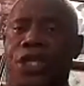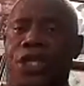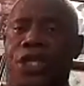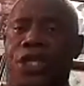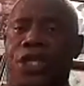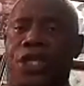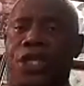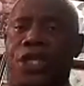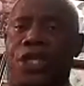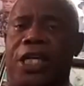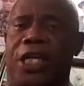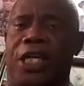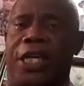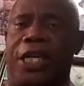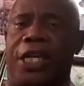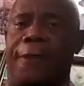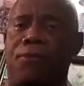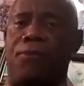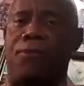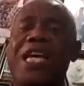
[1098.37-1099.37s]
So this
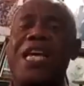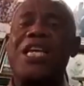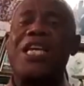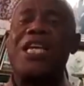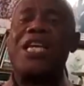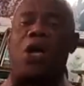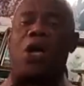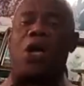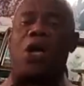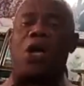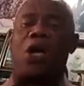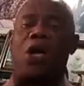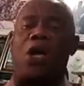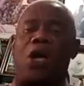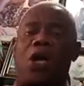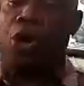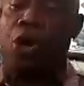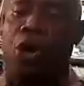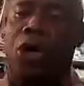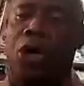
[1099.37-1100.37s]
was a picture
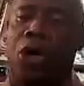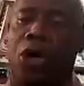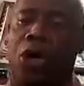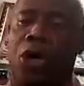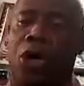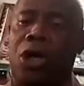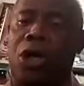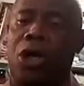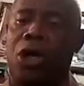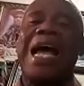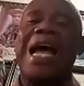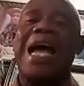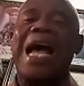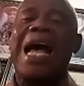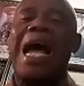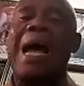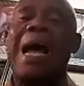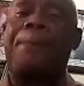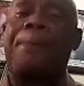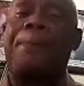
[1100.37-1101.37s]
that
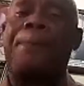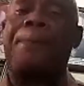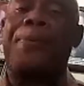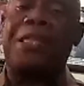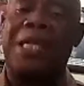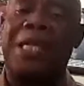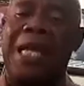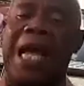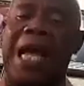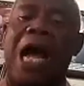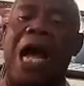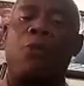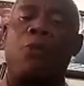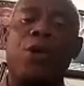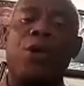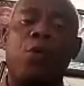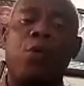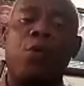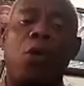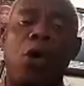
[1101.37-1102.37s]
happened,
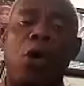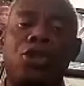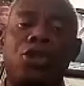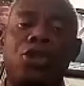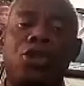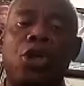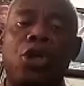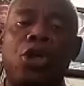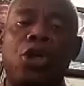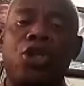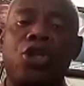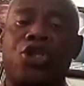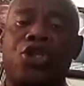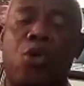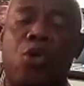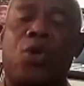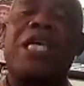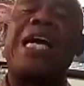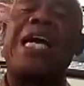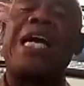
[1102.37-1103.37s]
and we want to trace,
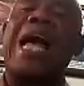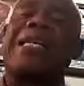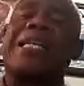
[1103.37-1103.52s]
looking